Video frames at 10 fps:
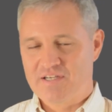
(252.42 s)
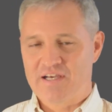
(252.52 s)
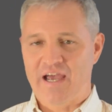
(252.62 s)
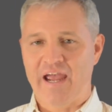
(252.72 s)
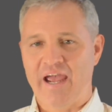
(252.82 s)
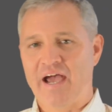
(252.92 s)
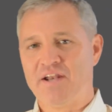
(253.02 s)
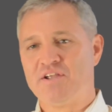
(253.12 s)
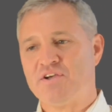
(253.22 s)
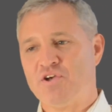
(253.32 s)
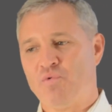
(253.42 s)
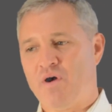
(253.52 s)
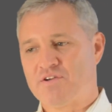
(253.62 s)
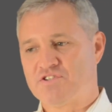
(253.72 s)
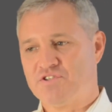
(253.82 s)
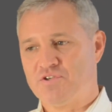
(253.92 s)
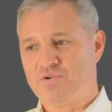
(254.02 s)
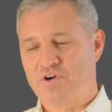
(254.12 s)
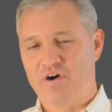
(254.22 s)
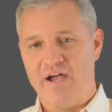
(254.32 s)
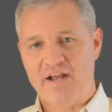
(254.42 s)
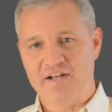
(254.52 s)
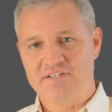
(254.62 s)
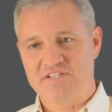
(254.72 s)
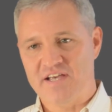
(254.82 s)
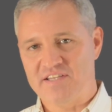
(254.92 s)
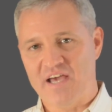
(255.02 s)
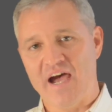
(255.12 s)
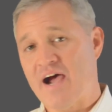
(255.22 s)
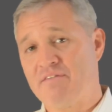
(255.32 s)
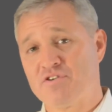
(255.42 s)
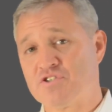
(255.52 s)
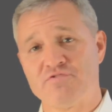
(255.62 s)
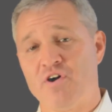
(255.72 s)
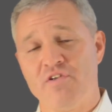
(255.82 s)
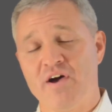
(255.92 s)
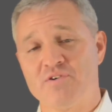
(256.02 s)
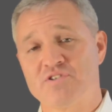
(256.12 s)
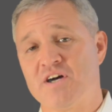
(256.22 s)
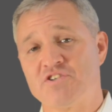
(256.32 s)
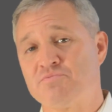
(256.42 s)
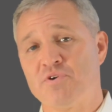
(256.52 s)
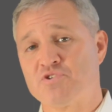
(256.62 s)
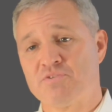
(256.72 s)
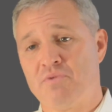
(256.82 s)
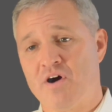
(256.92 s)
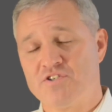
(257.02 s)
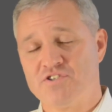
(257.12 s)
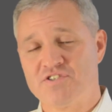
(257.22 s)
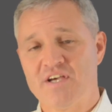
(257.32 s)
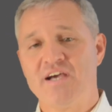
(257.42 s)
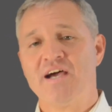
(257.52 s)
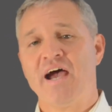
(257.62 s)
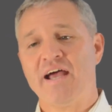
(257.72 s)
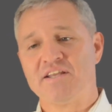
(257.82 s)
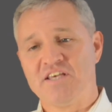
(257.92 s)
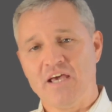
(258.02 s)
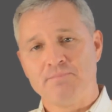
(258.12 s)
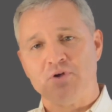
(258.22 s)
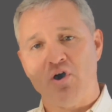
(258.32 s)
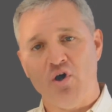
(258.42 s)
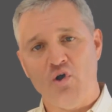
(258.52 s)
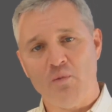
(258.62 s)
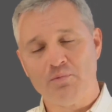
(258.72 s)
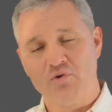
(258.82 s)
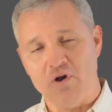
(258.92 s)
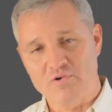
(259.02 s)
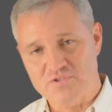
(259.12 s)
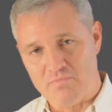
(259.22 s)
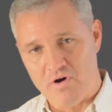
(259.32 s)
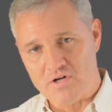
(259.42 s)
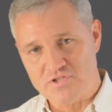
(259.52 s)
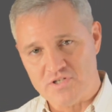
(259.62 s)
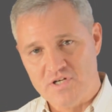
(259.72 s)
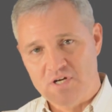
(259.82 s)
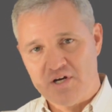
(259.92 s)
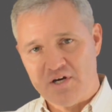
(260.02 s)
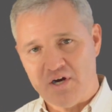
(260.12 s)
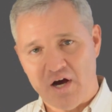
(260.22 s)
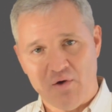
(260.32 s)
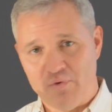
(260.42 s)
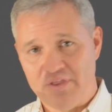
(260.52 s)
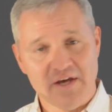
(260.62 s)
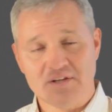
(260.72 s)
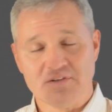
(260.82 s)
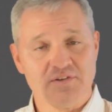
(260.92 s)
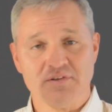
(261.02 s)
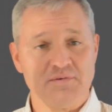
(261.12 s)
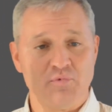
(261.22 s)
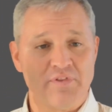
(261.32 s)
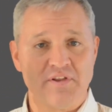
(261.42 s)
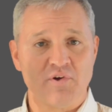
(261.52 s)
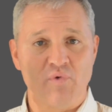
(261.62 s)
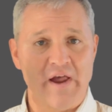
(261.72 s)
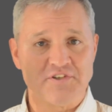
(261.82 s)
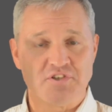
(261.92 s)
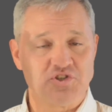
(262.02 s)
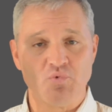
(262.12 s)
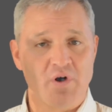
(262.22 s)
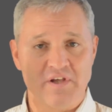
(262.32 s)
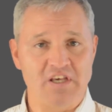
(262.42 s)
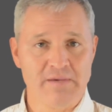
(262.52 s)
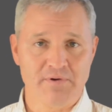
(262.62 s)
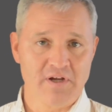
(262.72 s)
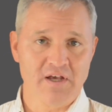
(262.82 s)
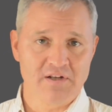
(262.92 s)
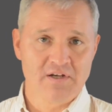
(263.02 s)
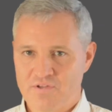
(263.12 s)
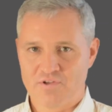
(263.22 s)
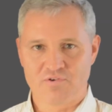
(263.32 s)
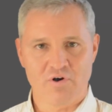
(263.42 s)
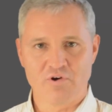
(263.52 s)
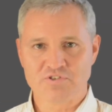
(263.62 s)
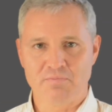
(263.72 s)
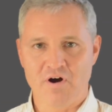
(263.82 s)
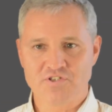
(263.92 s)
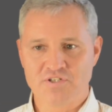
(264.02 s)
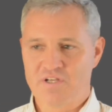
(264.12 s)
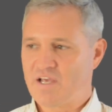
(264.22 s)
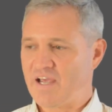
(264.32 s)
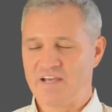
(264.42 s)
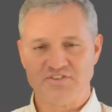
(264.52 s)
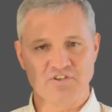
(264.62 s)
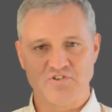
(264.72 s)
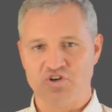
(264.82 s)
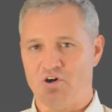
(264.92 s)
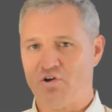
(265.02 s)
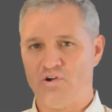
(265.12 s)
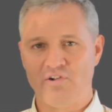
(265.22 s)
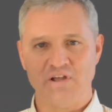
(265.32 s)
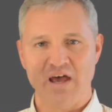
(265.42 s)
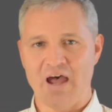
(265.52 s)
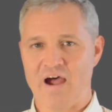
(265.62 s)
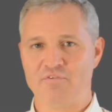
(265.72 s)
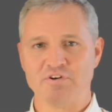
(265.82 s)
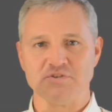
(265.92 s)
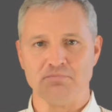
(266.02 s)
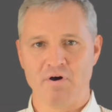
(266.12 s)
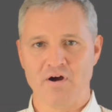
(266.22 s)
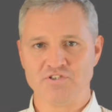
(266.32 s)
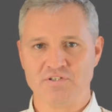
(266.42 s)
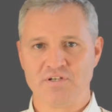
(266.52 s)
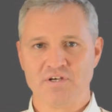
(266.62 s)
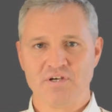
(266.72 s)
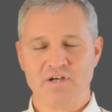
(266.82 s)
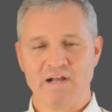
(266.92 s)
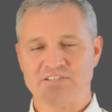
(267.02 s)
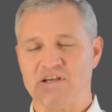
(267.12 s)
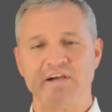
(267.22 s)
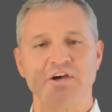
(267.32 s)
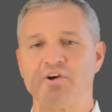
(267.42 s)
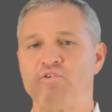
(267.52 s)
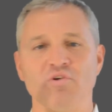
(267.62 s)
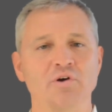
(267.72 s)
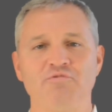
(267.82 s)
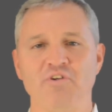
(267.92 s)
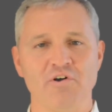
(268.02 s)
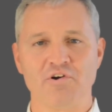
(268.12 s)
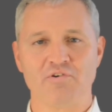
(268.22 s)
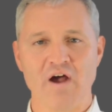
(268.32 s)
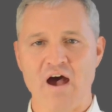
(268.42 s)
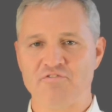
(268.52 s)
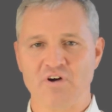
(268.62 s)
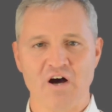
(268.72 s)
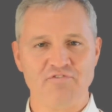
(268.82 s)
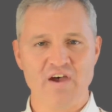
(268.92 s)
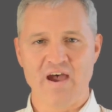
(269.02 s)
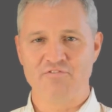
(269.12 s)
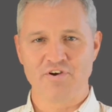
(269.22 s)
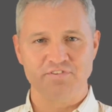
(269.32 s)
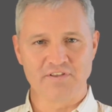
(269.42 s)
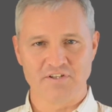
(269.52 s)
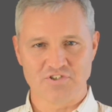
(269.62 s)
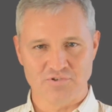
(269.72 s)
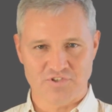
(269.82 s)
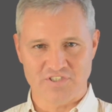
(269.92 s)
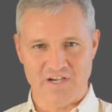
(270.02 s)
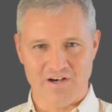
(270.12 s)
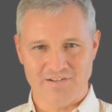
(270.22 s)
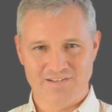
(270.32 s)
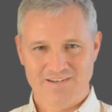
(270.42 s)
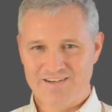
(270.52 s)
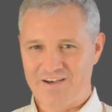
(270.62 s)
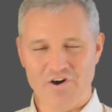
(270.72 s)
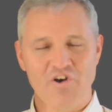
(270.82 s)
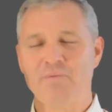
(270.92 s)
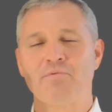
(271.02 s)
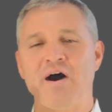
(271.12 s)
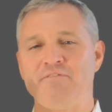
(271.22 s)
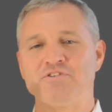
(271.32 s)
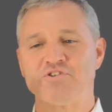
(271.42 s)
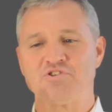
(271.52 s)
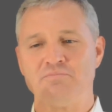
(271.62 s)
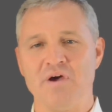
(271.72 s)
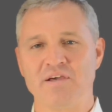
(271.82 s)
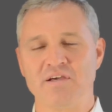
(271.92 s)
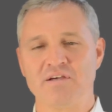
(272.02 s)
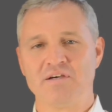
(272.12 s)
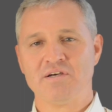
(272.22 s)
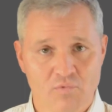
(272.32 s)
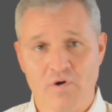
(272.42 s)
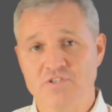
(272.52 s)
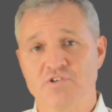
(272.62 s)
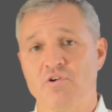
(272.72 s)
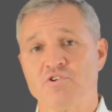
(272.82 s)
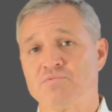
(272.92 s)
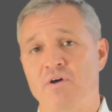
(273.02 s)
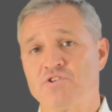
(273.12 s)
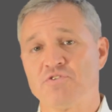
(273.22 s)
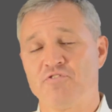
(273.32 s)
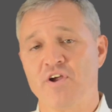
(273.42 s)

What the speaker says: and you want to go ahead and take the average of all those contribution margins and keep the whole gross margin within the range that you want to keep it in. The gross margin is the total average margin. It's like a group photograph of everything that you sell and all the profits that you're making. What is a gross margin for your